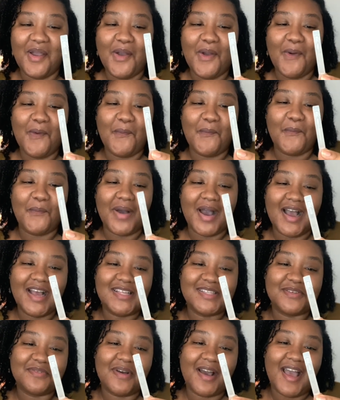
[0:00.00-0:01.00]
Why
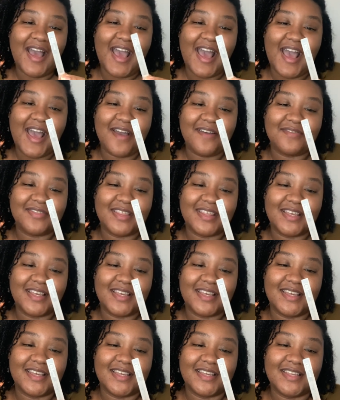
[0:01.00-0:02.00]
do I have
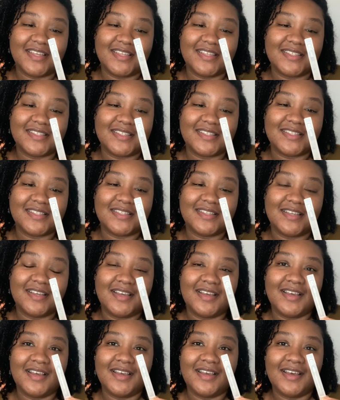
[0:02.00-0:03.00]
this?
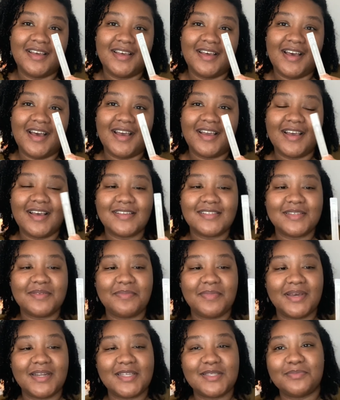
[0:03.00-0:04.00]
I got
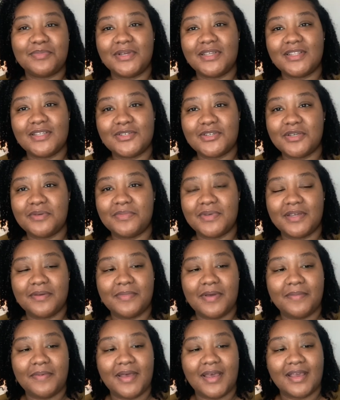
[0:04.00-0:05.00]
somebody's breathing treatment in
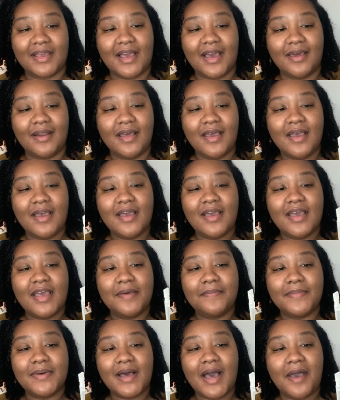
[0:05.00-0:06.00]
my bag. I,
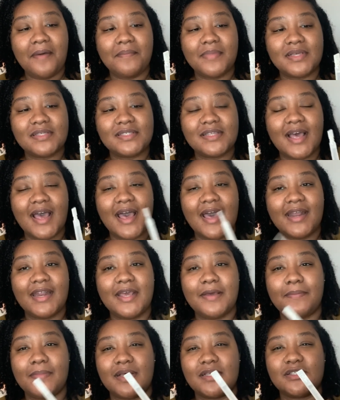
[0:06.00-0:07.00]
in my, I must have had it
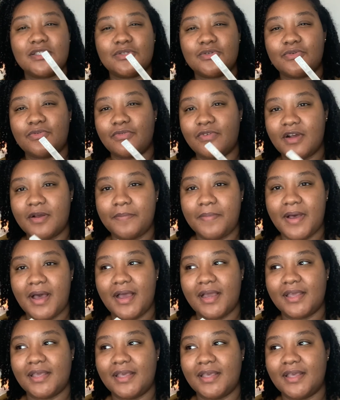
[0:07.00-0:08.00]
in my scrub
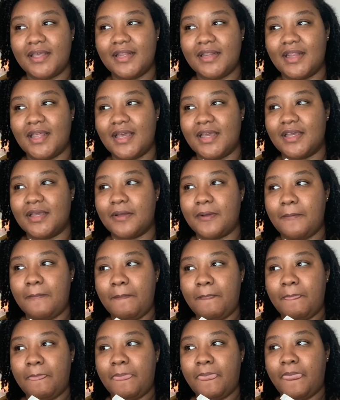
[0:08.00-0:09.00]
pocket. Like,
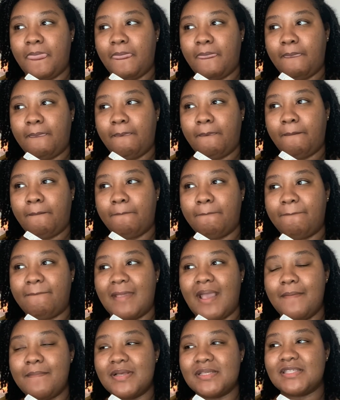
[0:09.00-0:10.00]

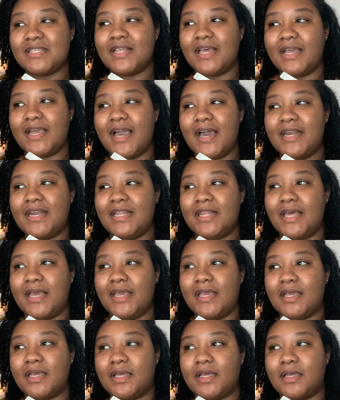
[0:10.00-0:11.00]
I must have like kind of
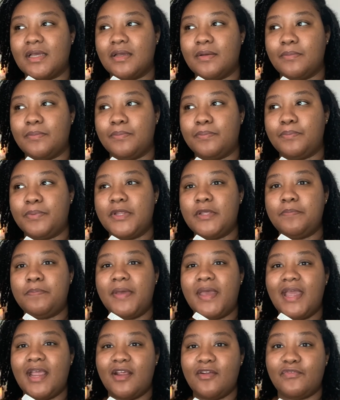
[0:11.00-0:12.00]
like
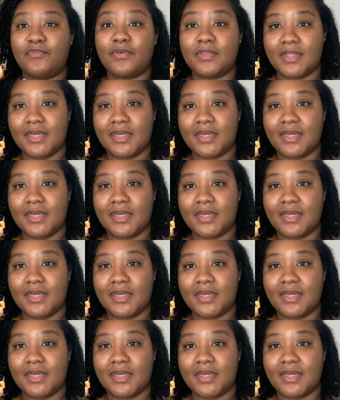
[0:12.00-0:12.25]
prepared for the